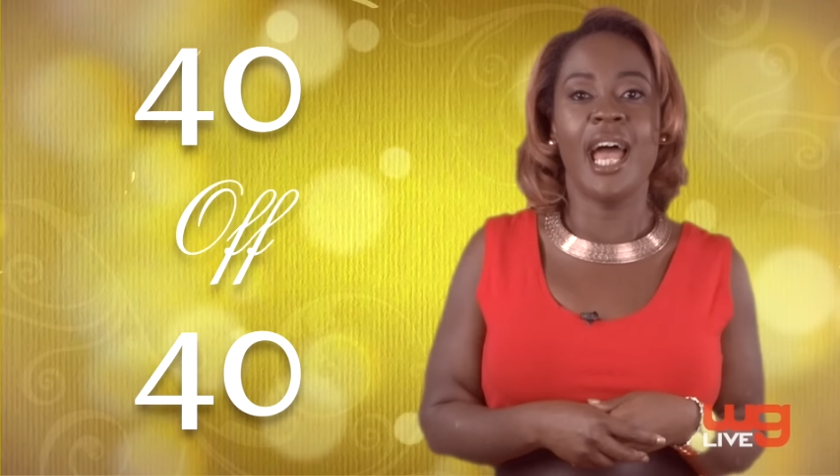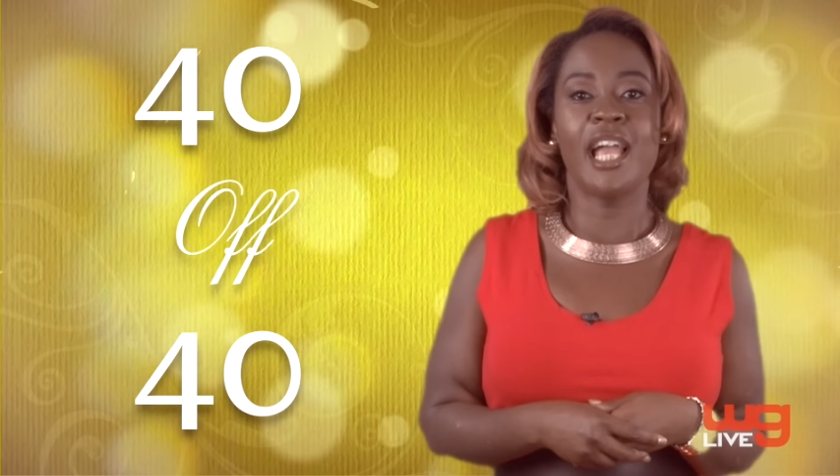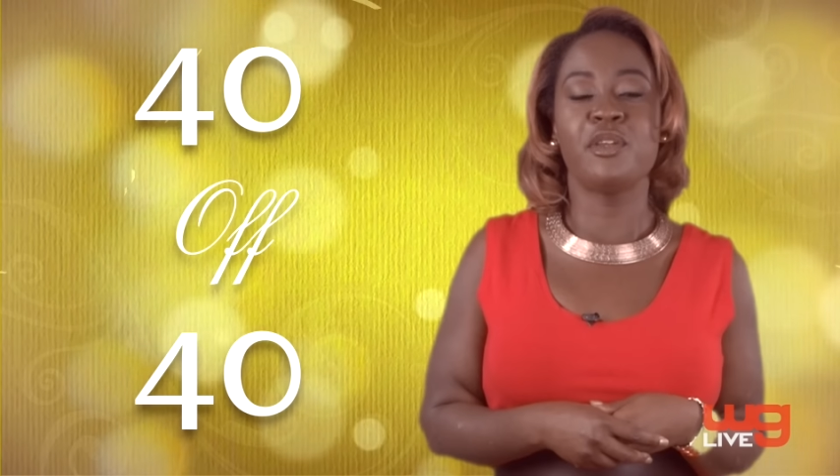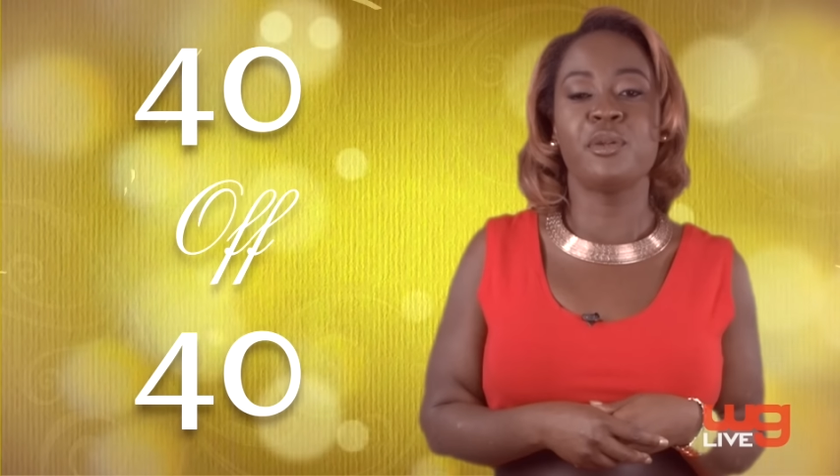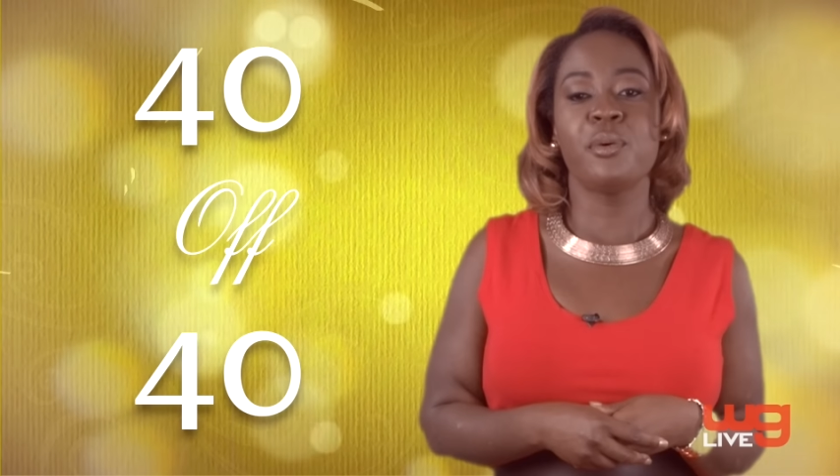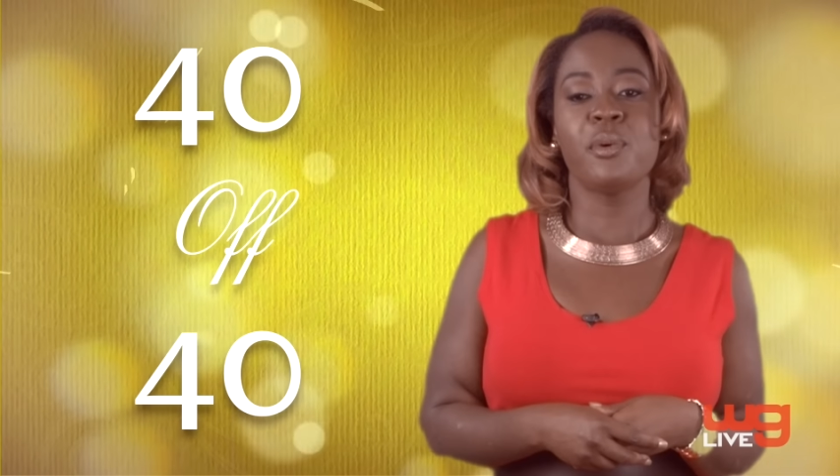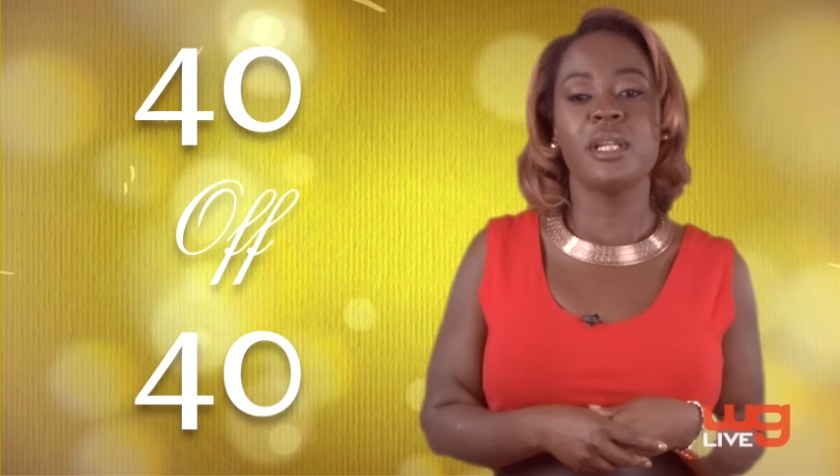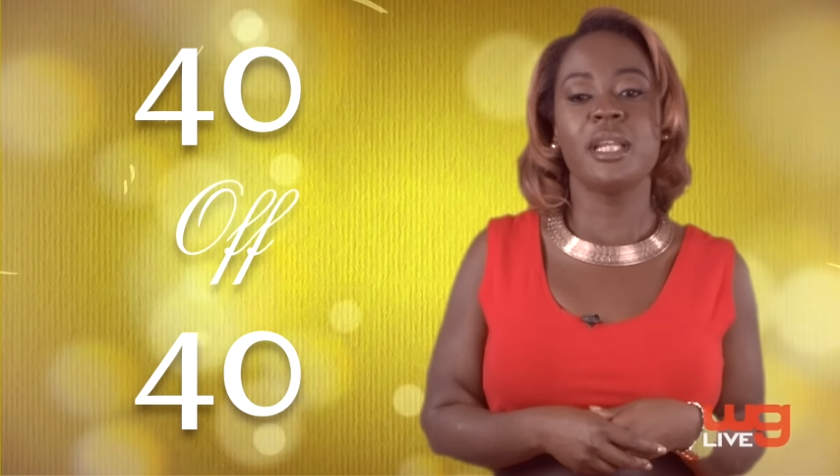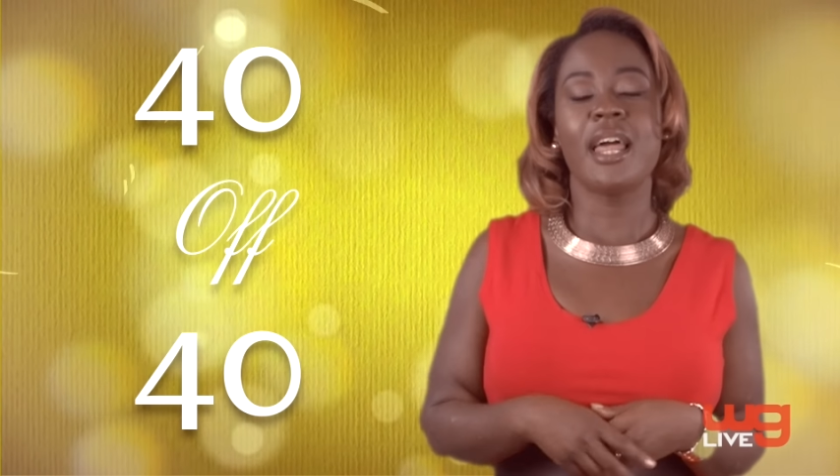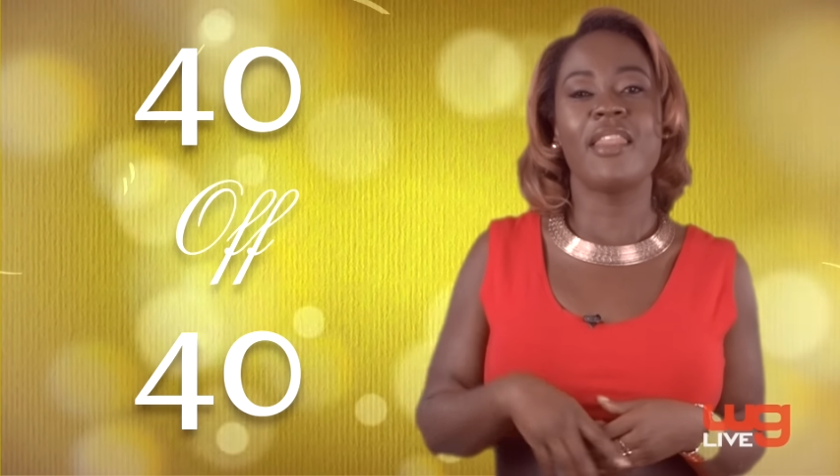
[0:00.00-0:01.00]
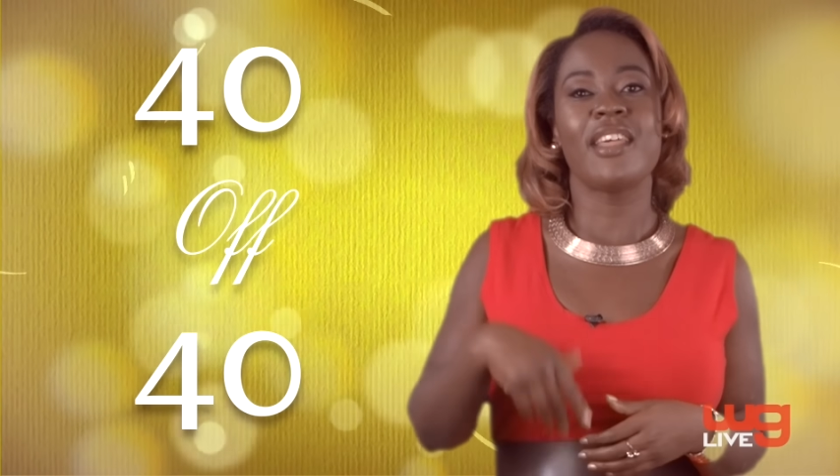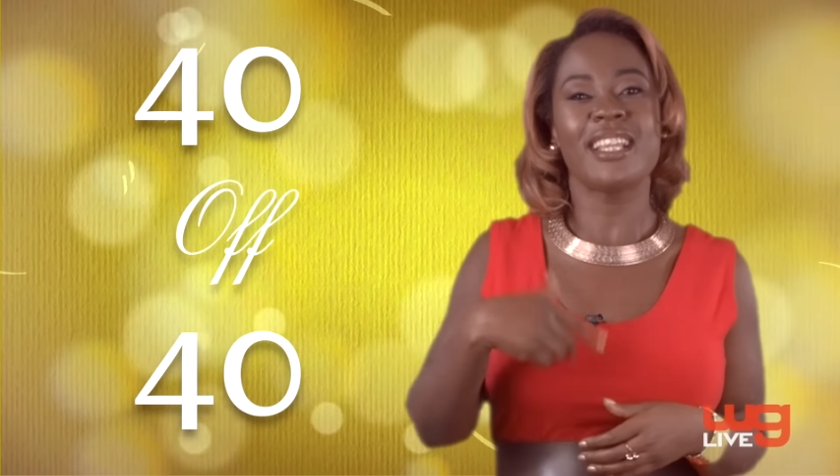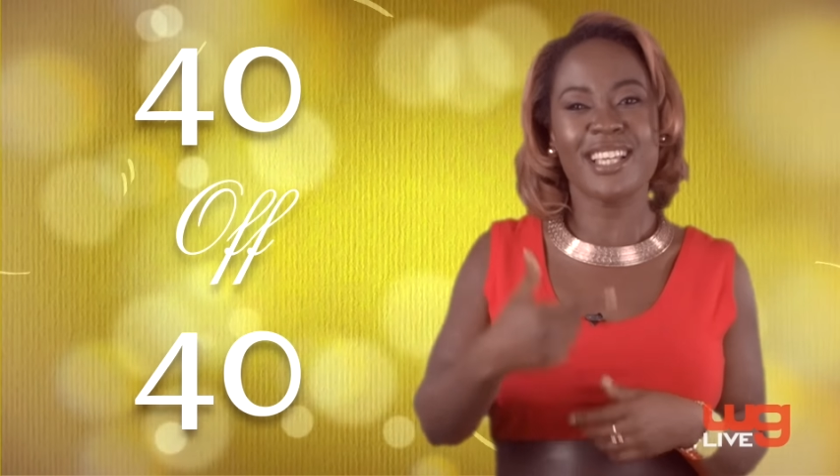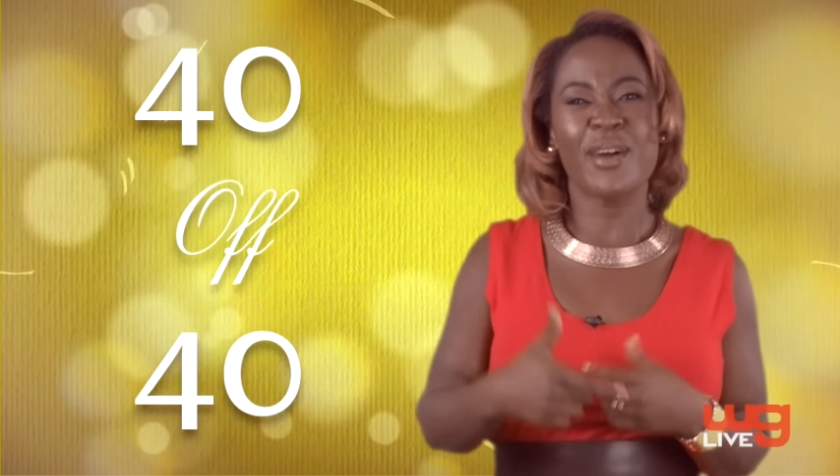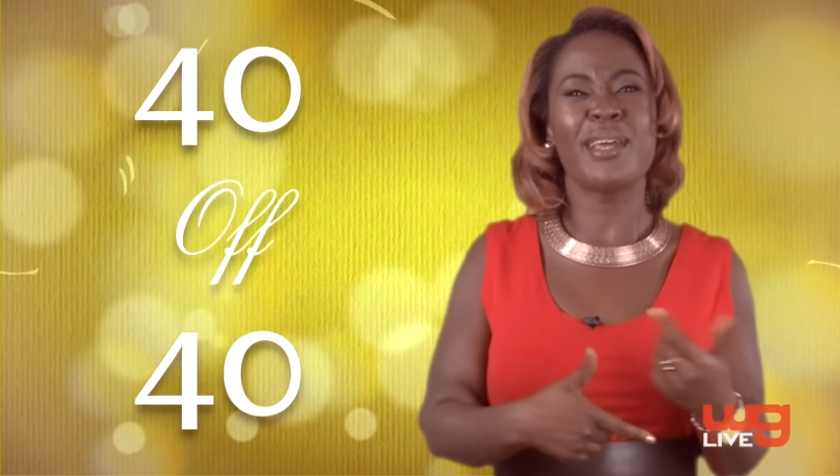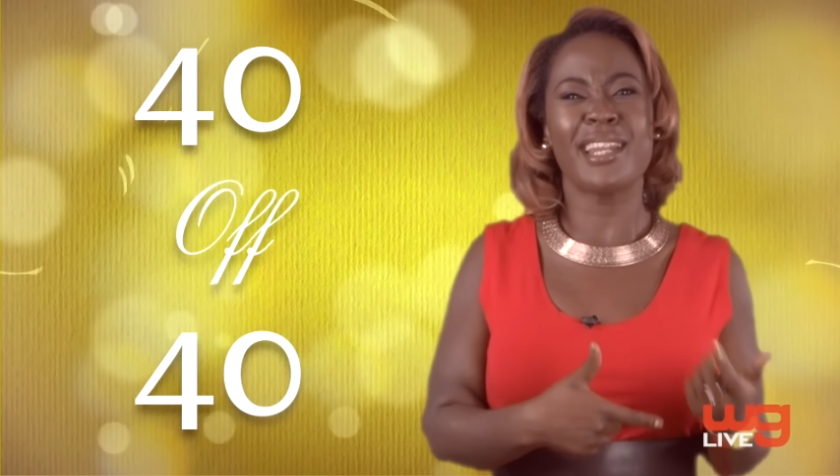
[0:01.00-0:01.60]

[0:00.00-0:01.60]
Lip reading: And you know what? That's how I